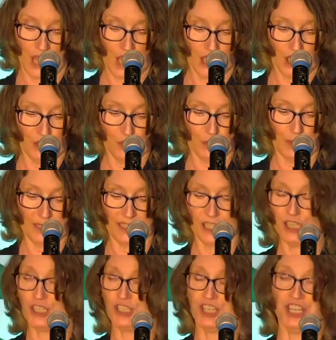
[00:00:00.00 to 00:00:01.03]
You will be
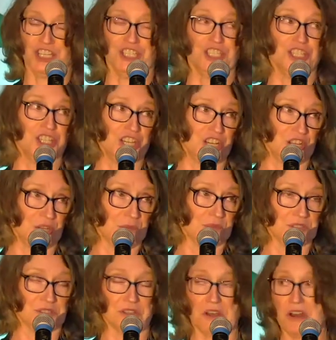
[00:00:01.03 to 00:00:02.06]
teaching in
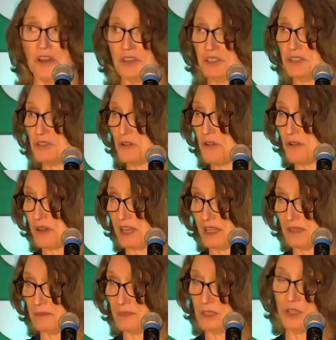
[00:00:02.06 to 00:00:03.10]
gyms,
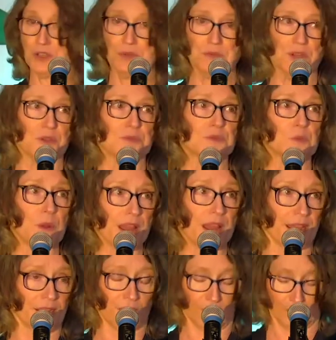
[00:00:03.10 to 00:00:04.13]
auditoriums, who knows
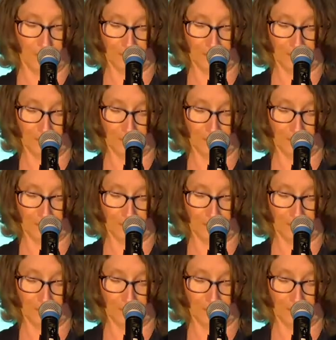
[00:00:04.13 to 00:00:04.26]
where.